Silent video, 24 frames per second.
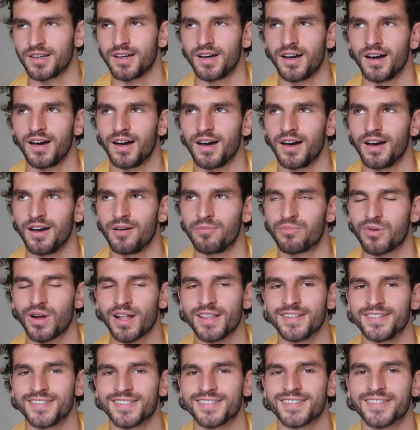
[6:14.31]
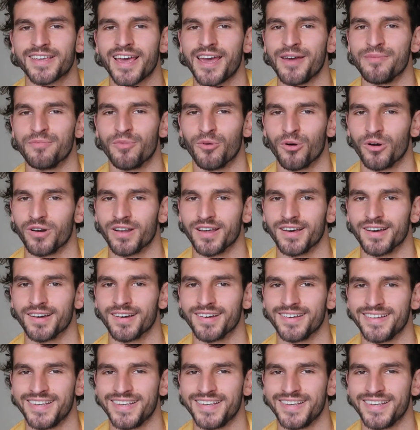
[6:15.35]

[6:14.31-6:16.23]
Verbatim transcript: Uh, probably skateboarding.